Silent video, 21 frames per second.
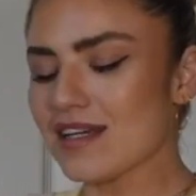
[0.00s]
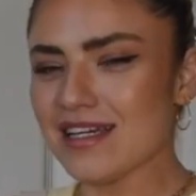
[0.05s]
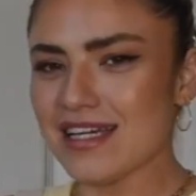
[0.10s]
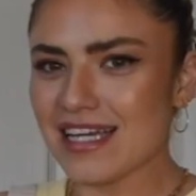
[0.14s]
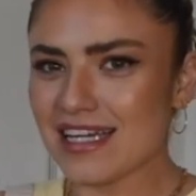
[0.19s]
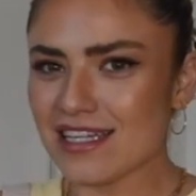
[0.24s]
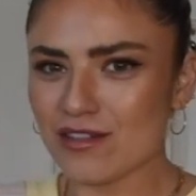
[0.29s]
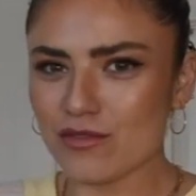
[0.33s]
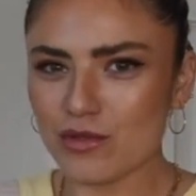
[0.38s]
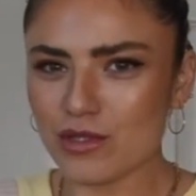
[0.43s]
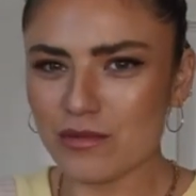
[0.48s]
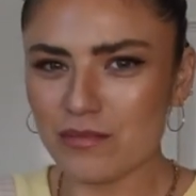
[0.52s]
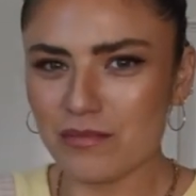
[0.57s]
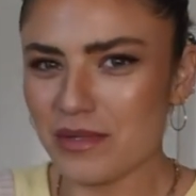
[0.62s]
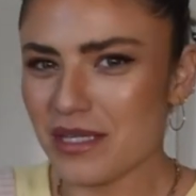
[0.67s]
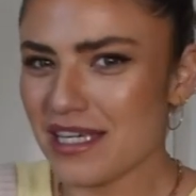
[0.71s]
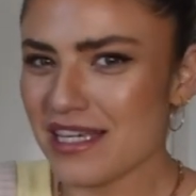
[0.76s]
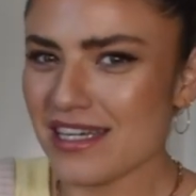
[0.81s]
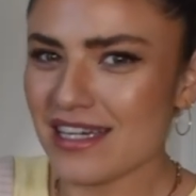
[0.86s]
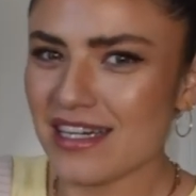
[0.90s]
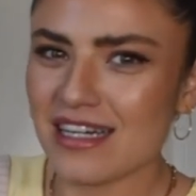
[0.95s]
And it wouldn't
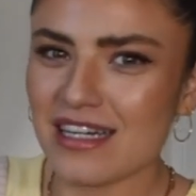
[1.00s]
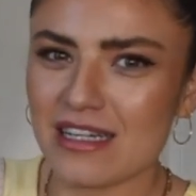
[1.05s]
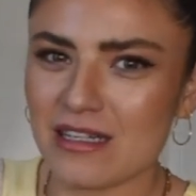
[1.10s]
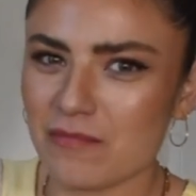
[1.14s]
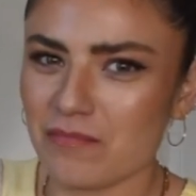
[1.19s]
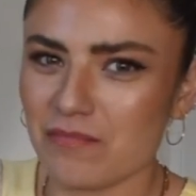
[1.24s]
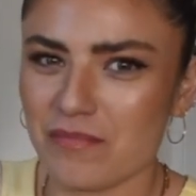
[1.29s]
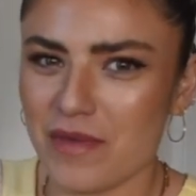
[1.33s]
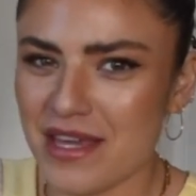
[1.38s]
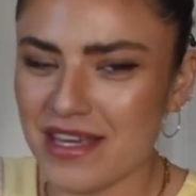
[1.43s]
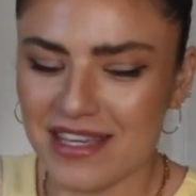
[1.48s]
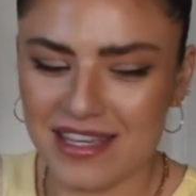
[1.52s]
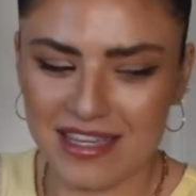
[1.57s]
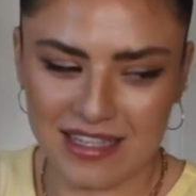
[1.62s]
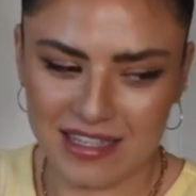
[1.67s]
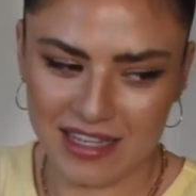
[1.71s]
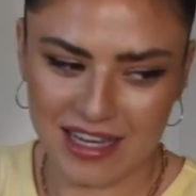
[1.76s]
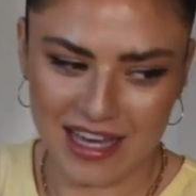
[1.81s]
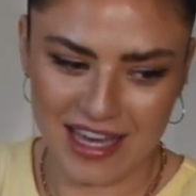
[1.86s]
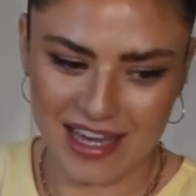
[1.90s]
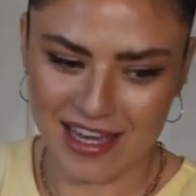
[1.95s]
be
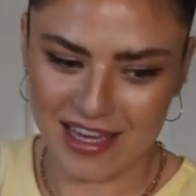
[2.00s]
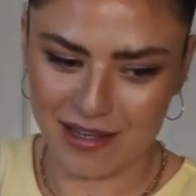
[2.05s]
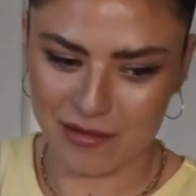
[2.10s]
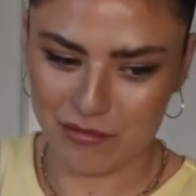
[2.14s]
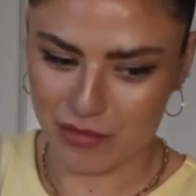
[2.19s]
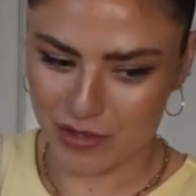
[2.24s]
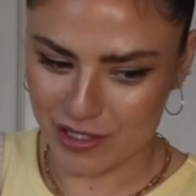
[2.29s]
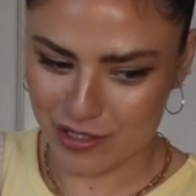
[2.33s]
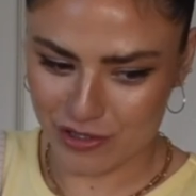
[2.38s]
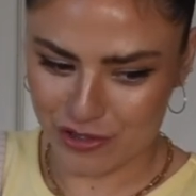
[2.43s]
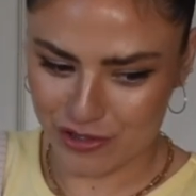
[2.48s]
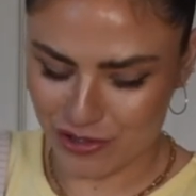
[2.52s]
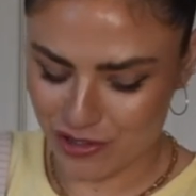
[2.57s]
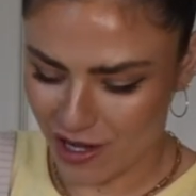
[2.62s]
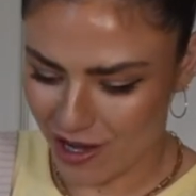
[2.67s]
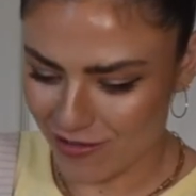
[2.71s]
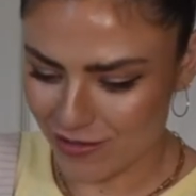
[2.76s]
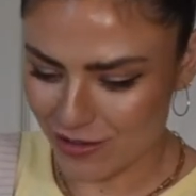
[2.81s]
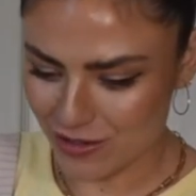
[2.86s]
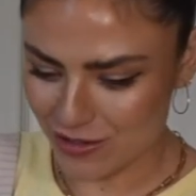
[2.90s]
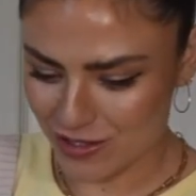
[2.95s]
making a British
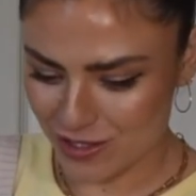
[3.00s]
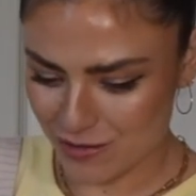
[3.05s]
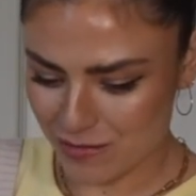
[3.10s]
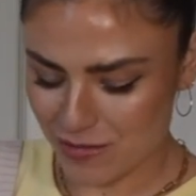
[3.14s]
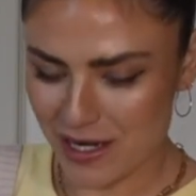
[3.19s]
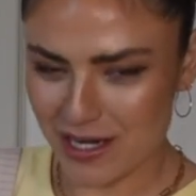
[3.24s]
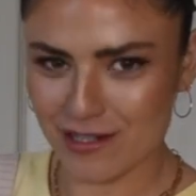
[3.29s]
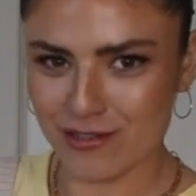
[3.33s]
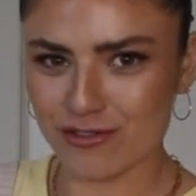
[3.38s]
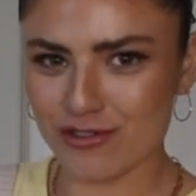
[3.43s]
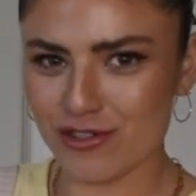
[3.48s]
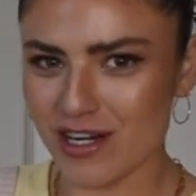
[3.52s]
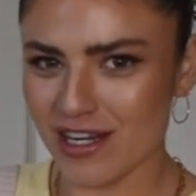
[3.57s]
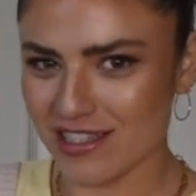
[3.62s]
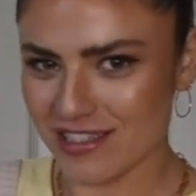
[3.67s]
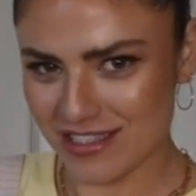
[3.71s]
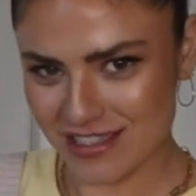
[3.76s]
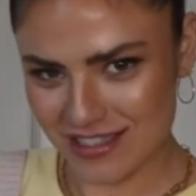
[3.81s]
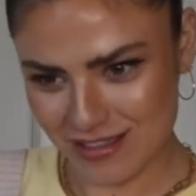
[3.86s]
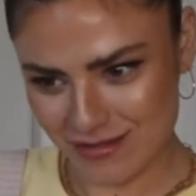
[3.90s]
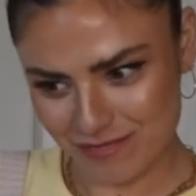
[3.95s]
novel inspired
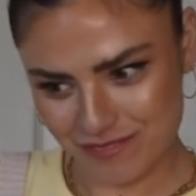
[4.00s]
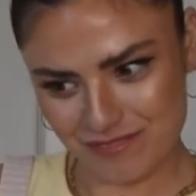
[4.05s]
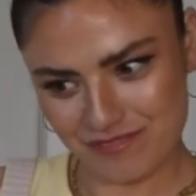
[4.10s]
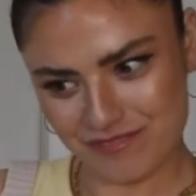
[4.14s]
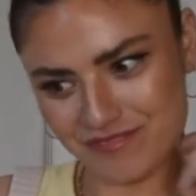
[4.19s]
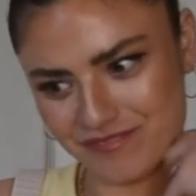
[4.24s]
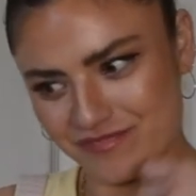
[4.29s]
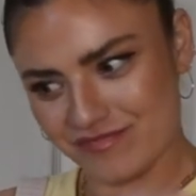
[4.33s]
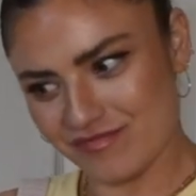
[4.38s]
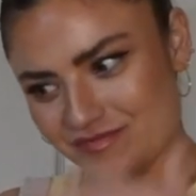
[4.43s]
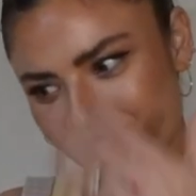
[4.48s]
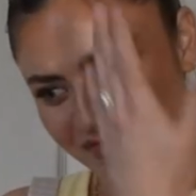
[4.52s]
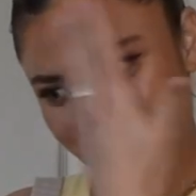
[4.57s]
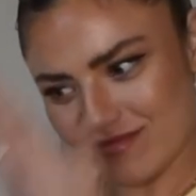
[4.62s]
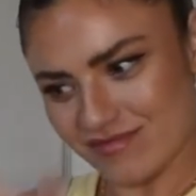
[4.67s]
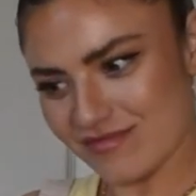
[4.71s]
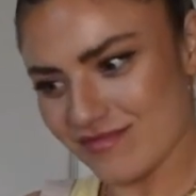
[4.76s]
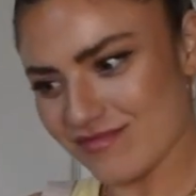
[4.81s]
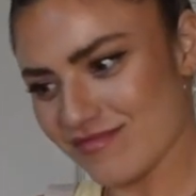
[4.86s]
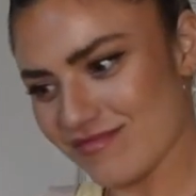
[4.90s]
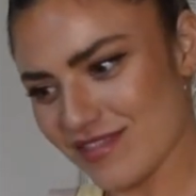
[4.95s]
dress
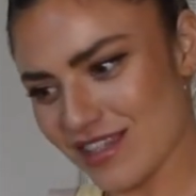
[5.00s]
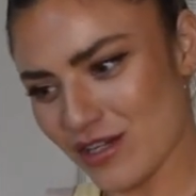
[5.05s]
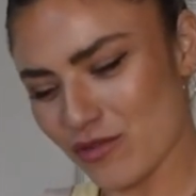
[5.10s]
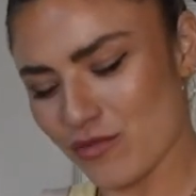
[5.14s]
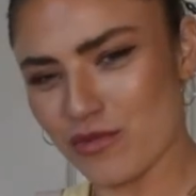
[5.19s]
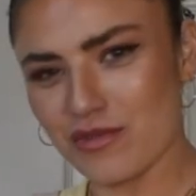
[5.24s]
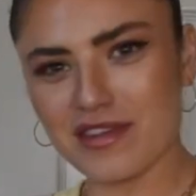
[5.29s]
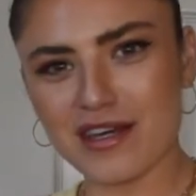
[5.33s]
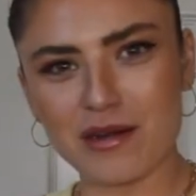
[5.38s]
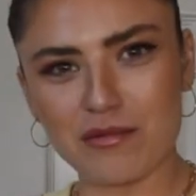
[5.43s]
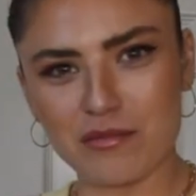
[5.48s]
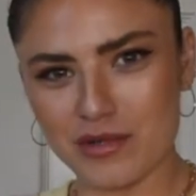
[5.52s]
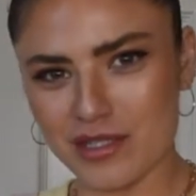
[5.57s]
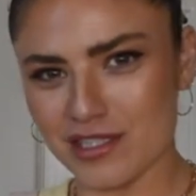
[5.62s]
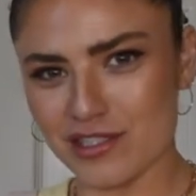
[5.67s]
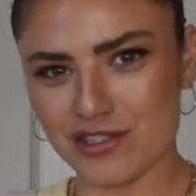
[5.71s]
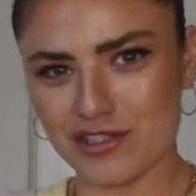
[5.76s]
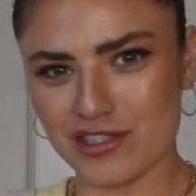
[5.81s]
without British